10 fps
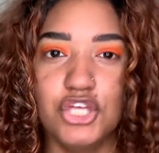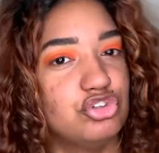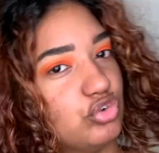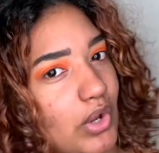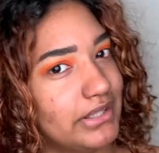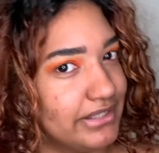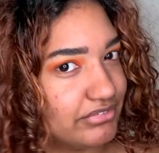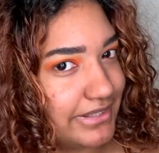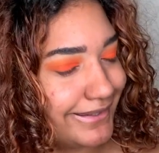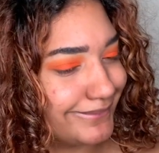Should I leave
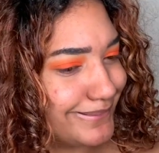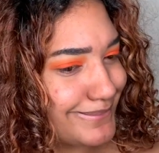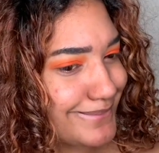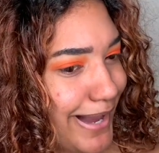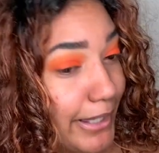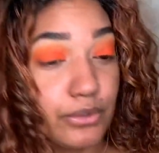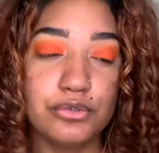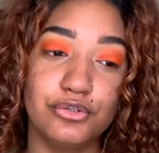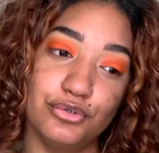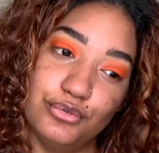it like this? I
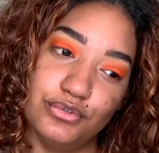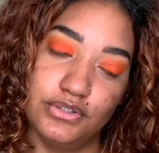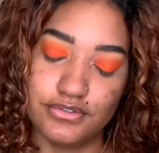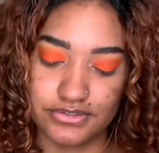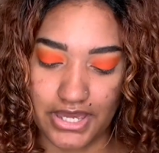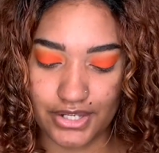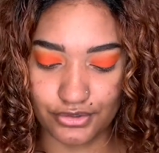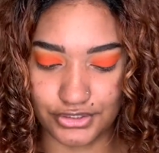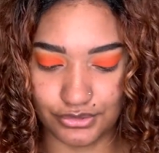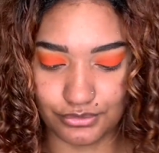don't know. It looks kind of
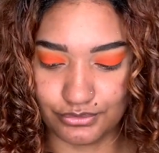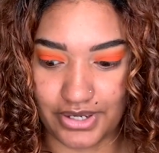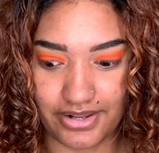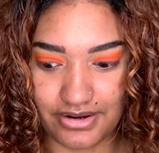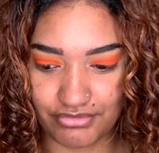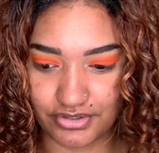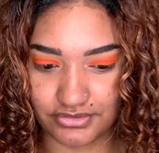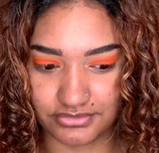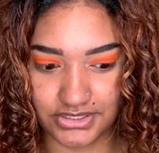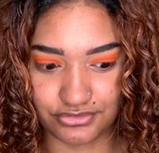cute. I
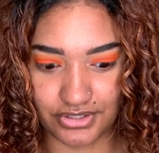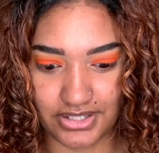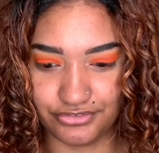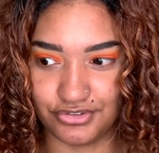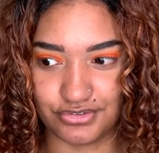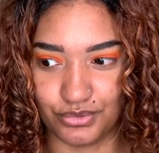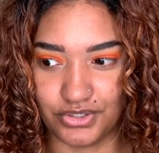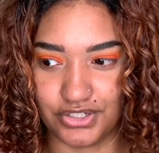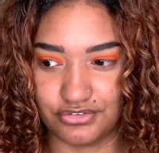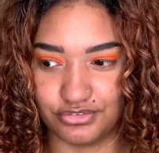never really tried just
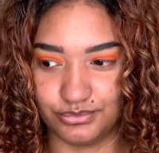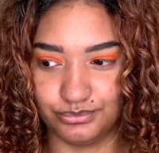orange.